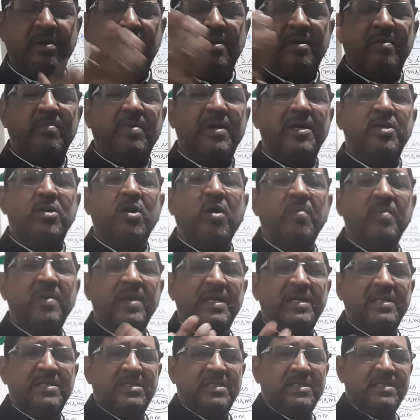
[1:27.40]
by
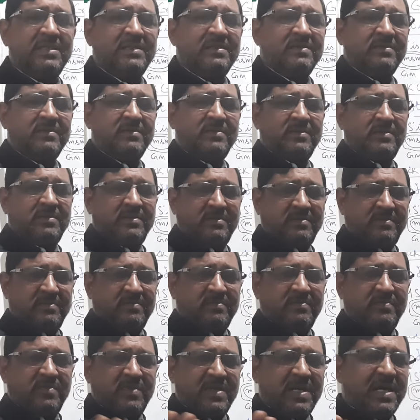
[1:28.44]
dominant gene,
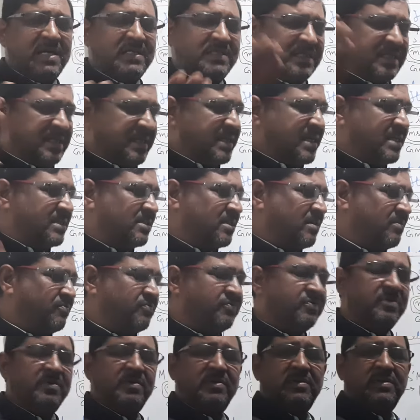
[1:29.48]
as in case of
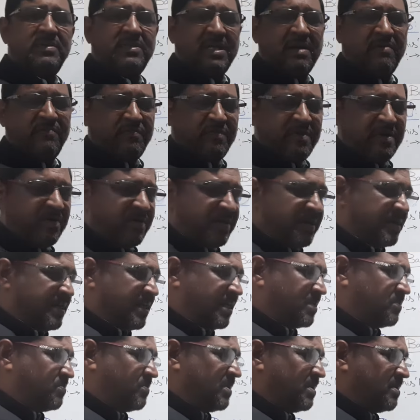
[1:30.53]
safflower it
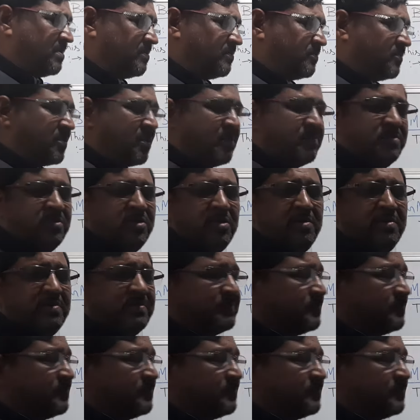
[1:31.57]
has been observed.